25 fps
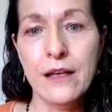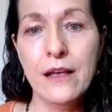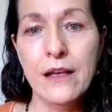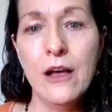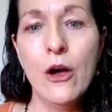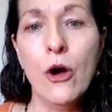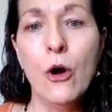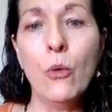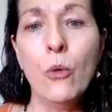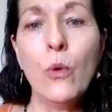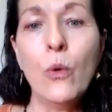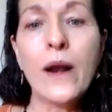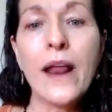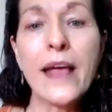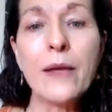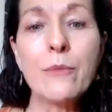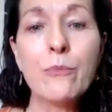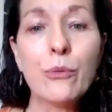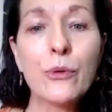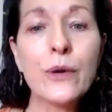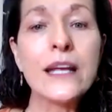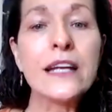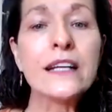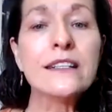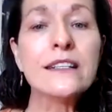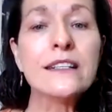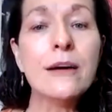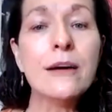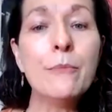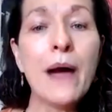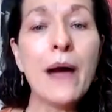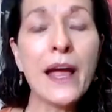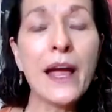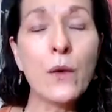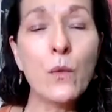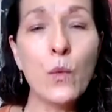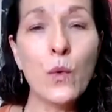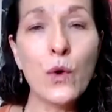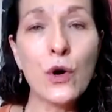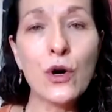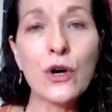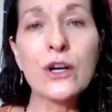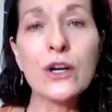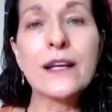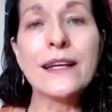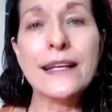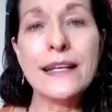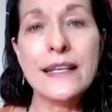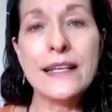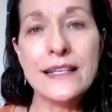What I bring to my
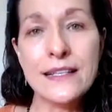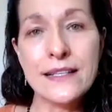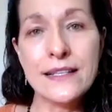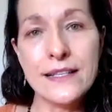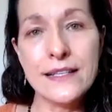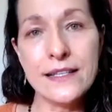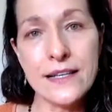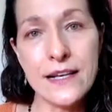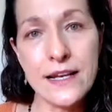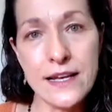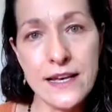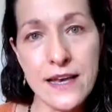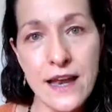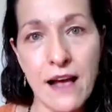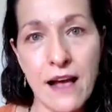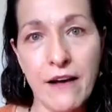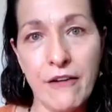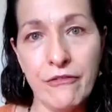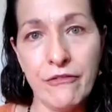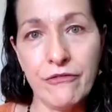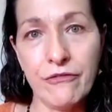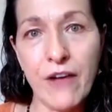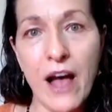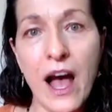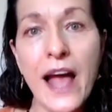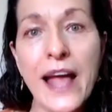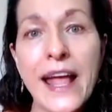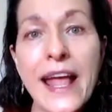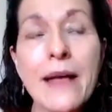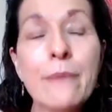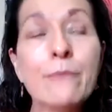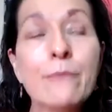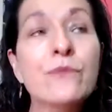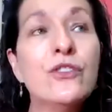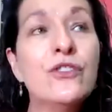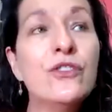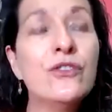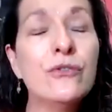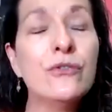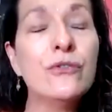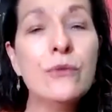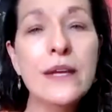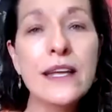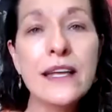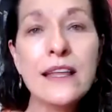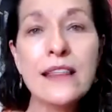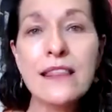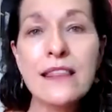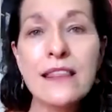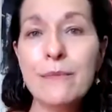work is enough. I am
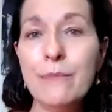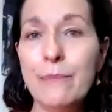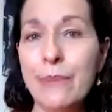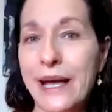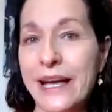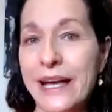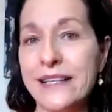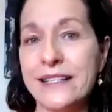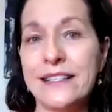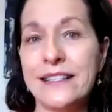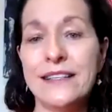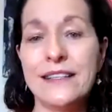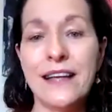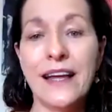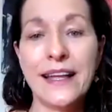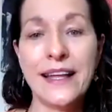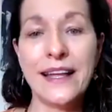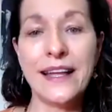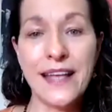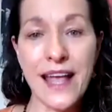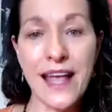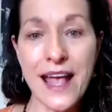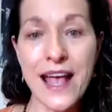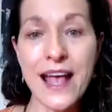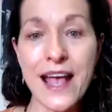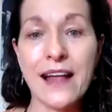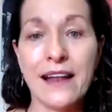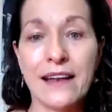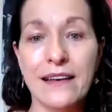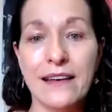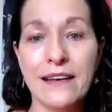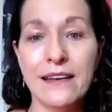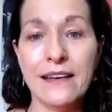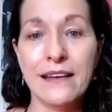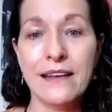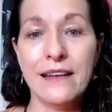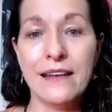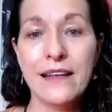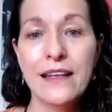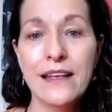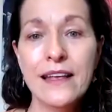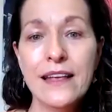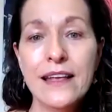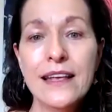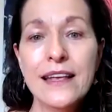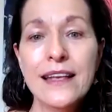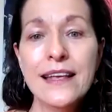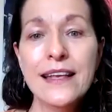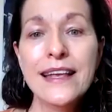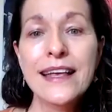doing the best I can.
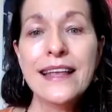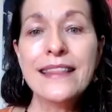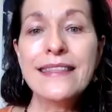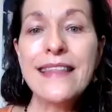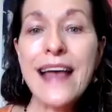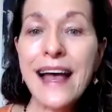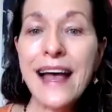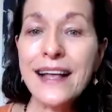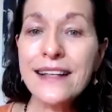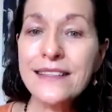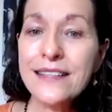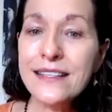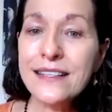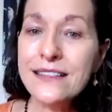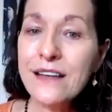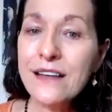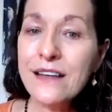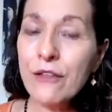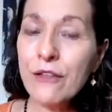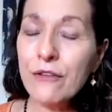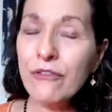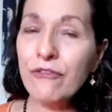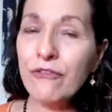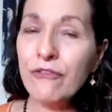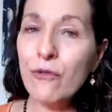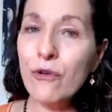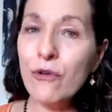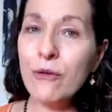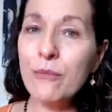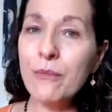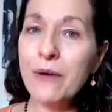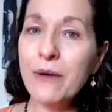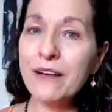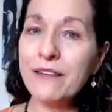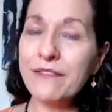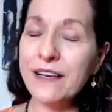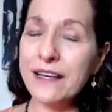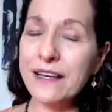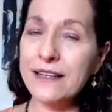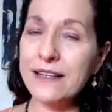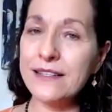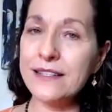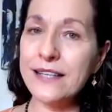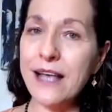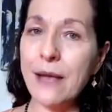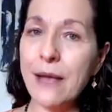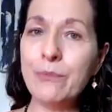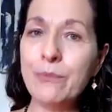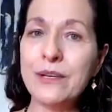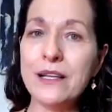That's another form of
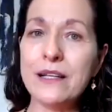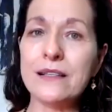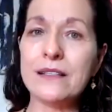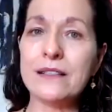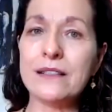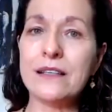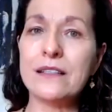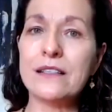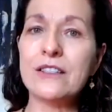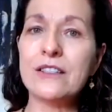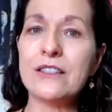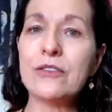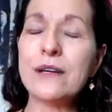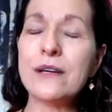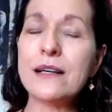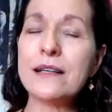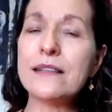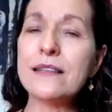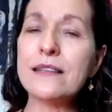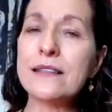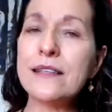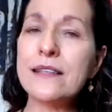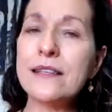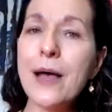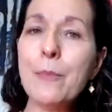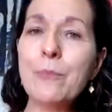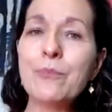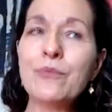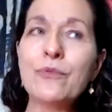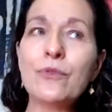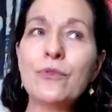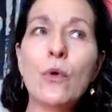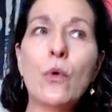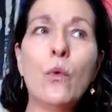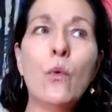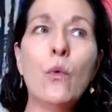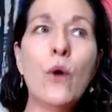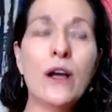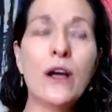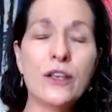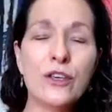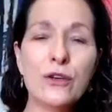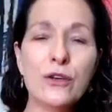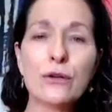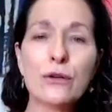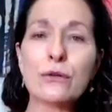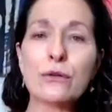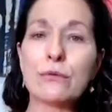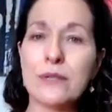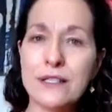acceptance, is to accept what
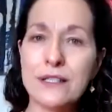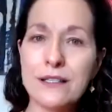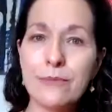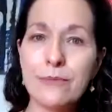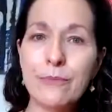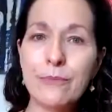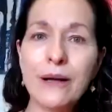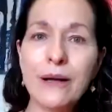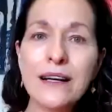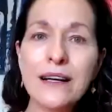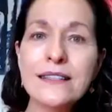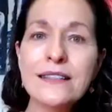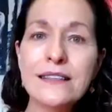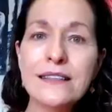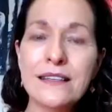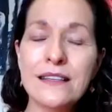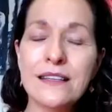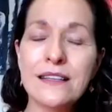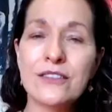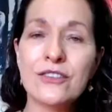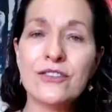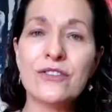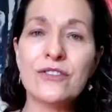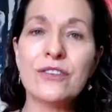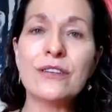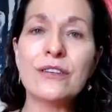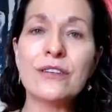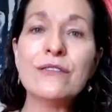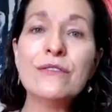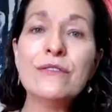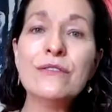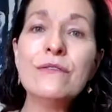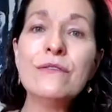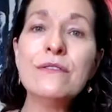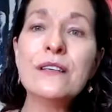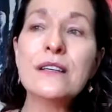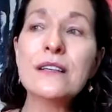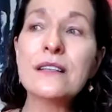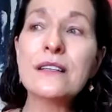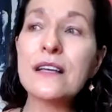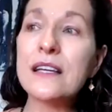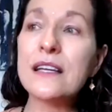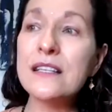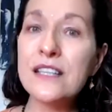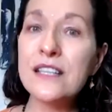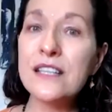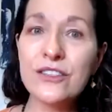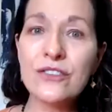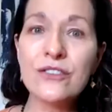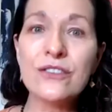your response is to the
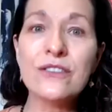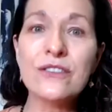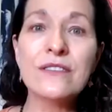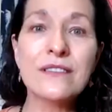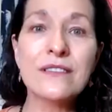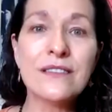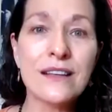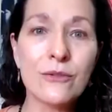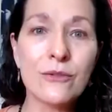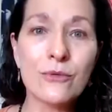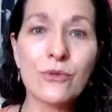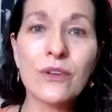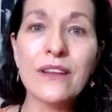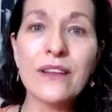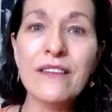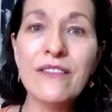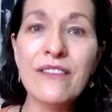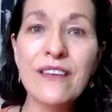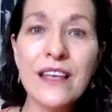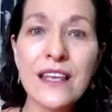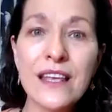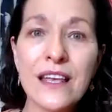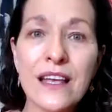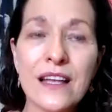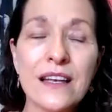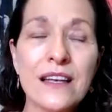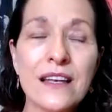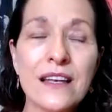conditions that we're living in.